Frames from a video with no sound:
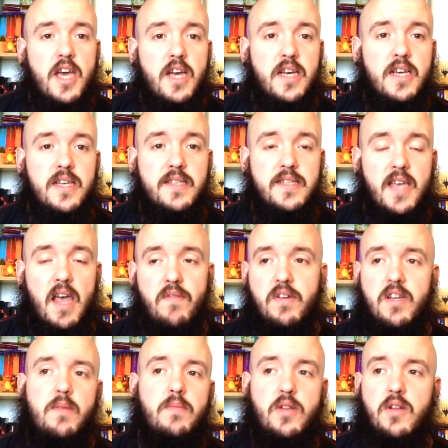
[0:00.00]
Because every
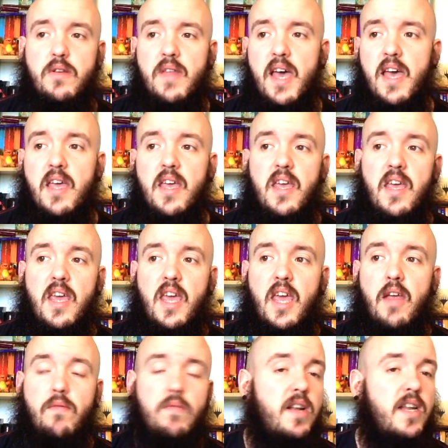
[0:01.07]
time you do that,
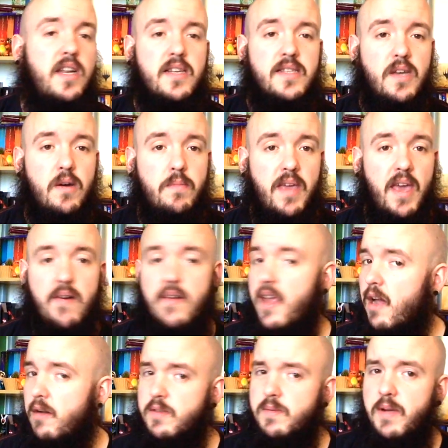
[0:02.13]
it really does help me out and it
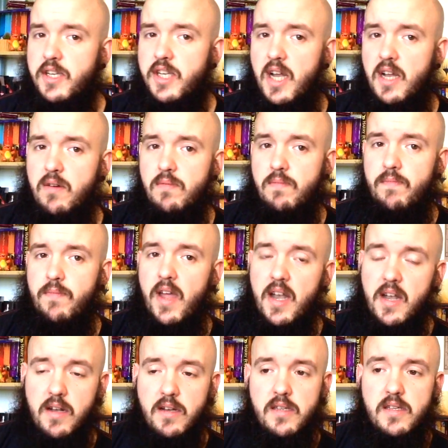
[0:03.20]
helps my channel.
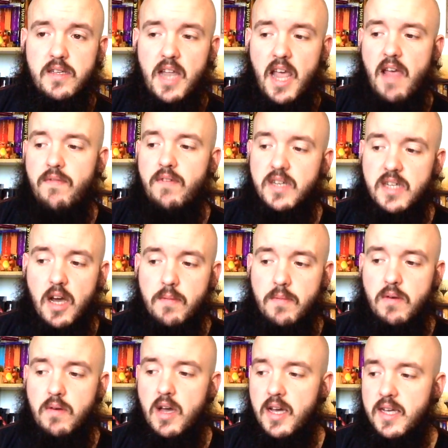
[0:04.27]
And every time
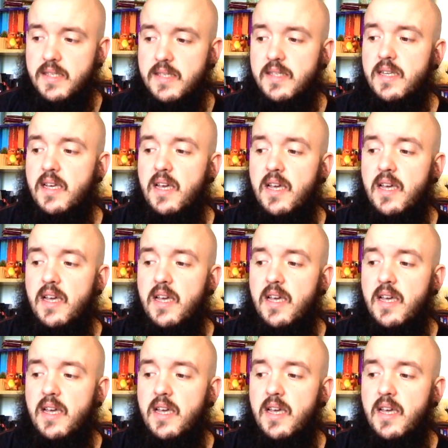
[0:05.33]
you guys